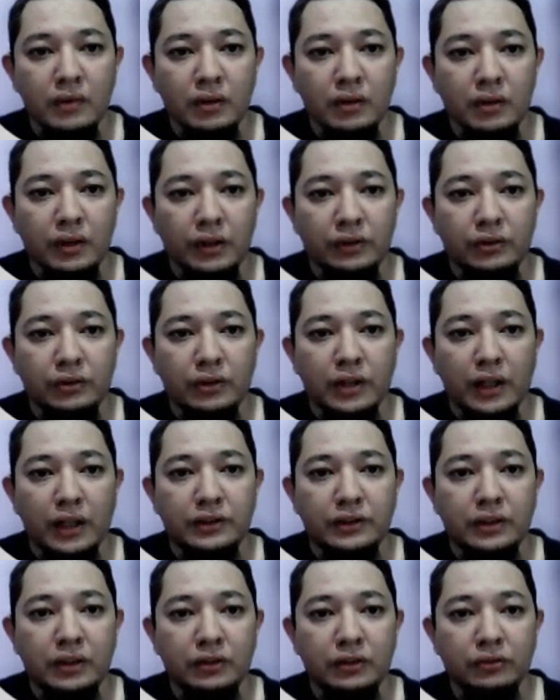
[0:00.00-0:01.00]

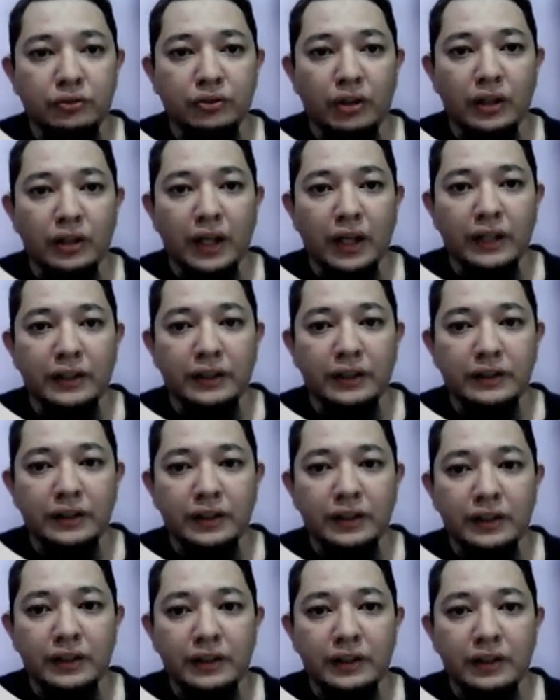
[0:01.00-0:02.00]
Introduction: solar
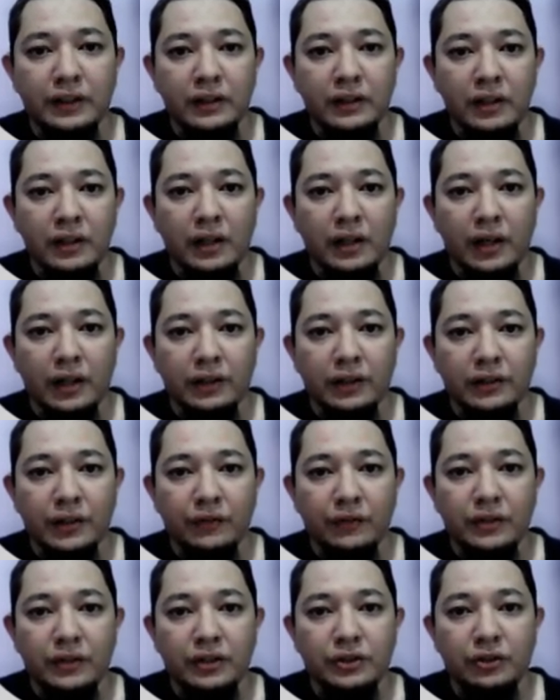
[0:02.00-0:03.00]
energy has
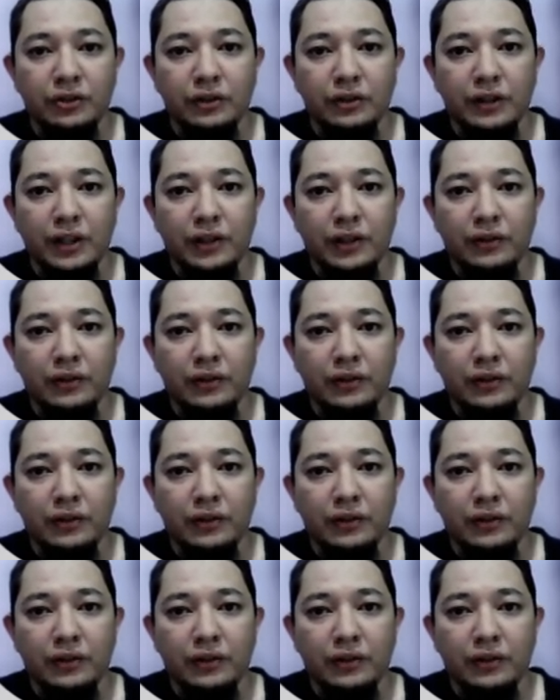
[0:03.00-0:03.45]
several shortages